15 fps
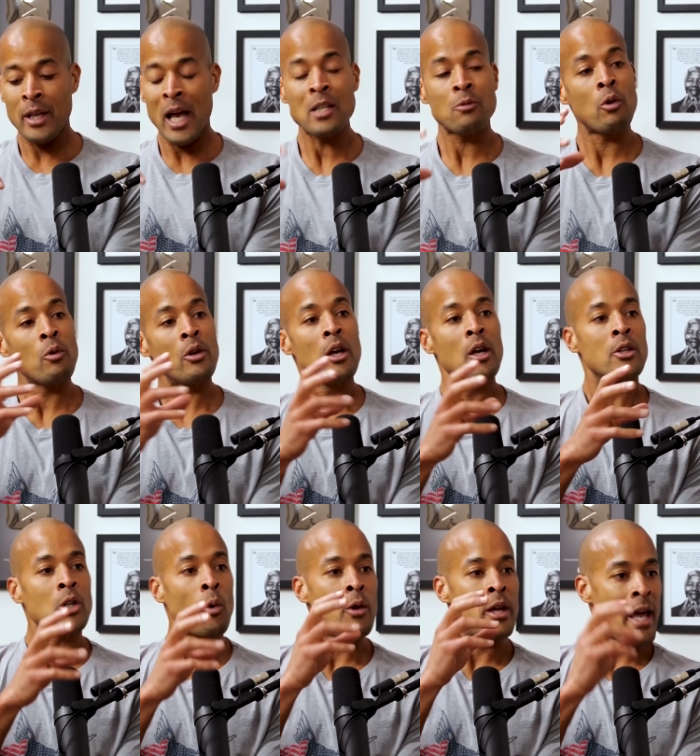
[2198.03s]
that's what,
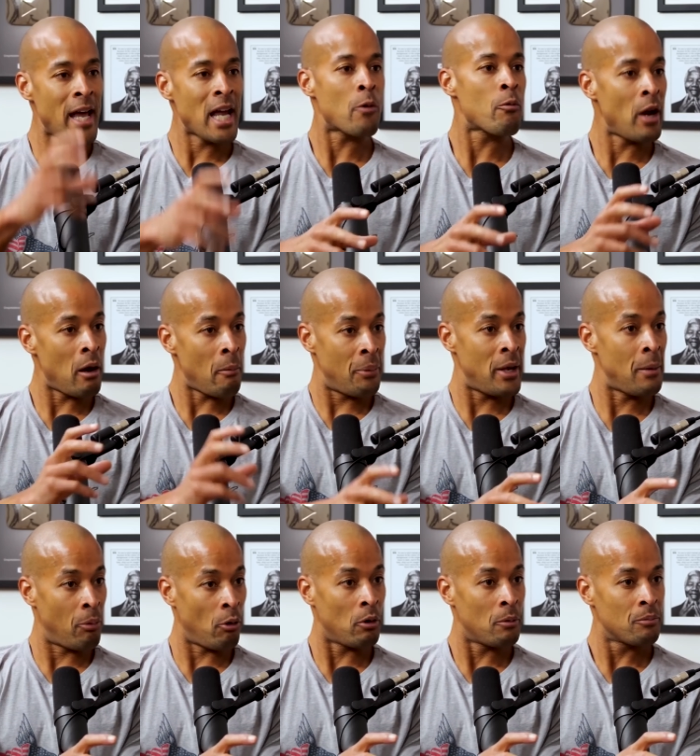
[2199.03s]
so we hang around
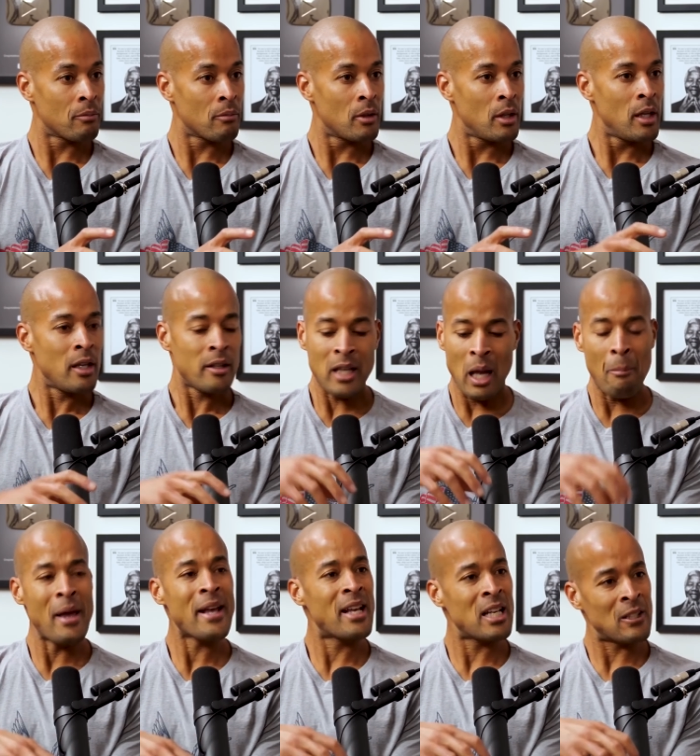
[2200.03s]
people
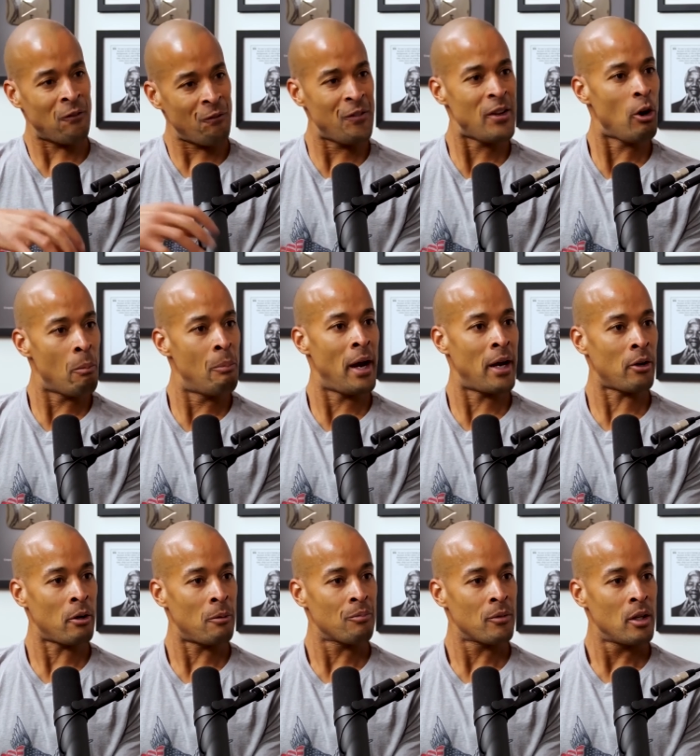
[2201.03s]
that make us feel
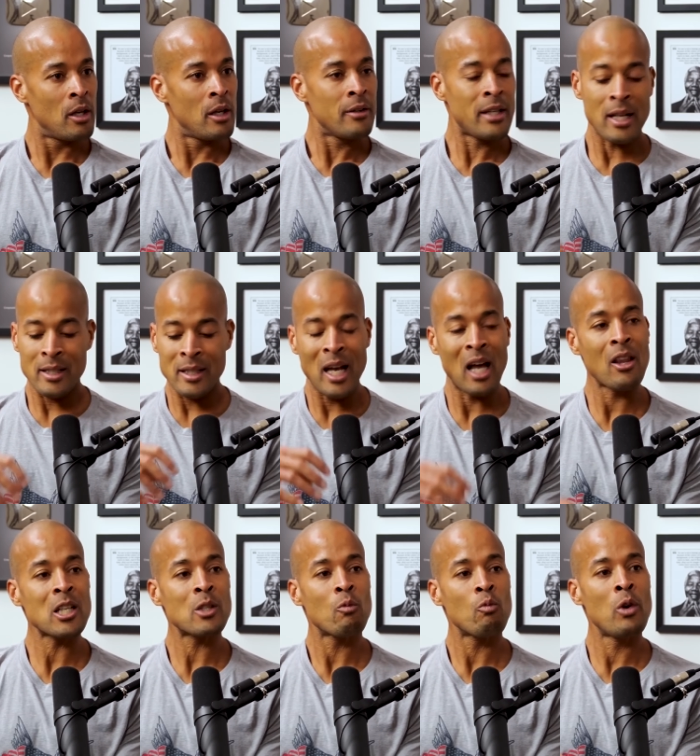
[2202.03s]
better, that
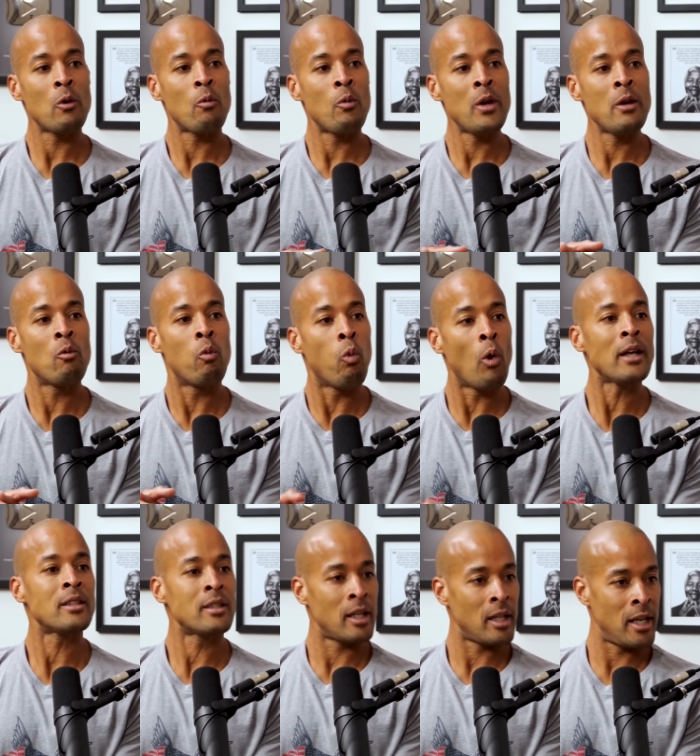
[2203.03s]
tell us what we
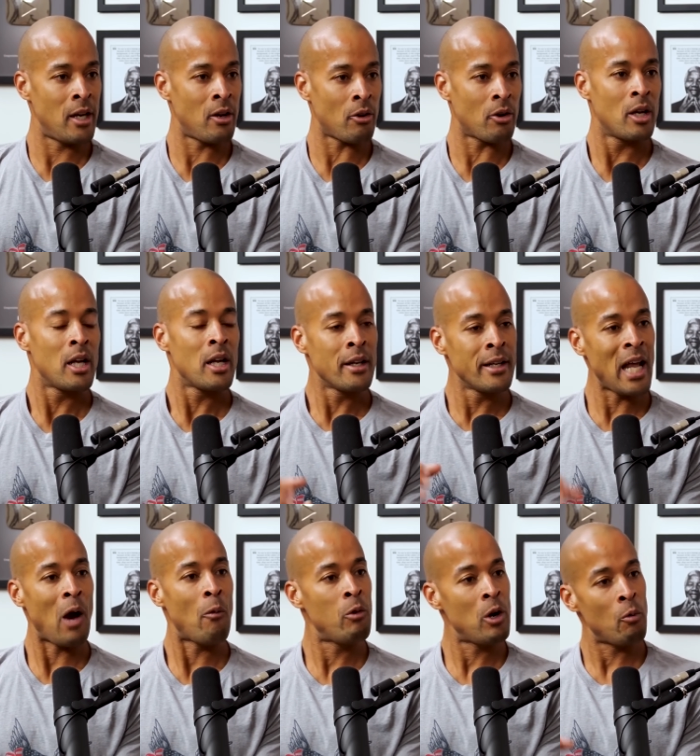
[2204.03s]
want to hear,
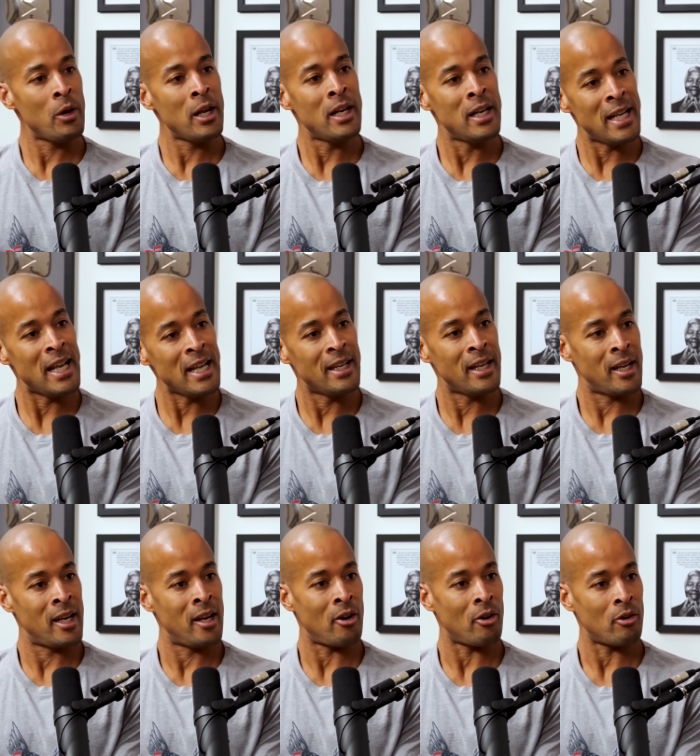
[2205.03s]
not what we need
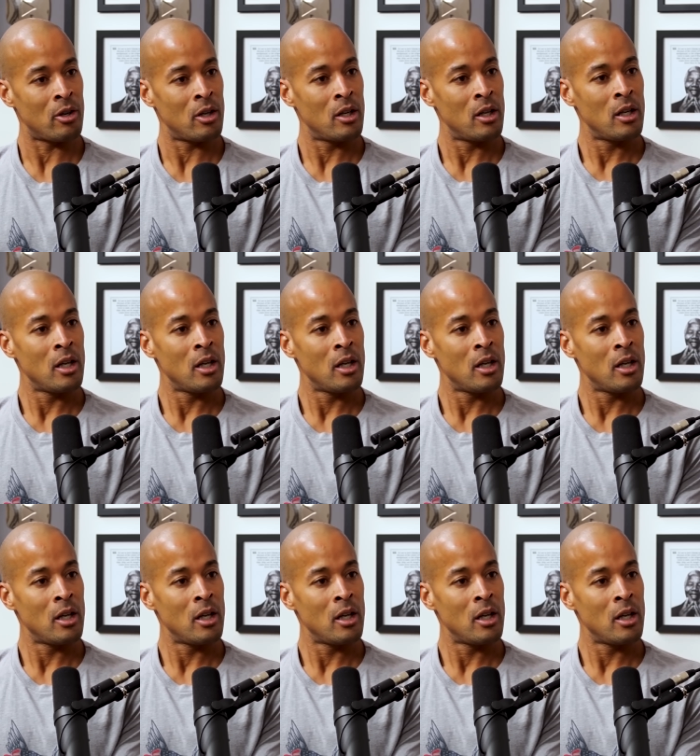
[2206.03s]
to hear.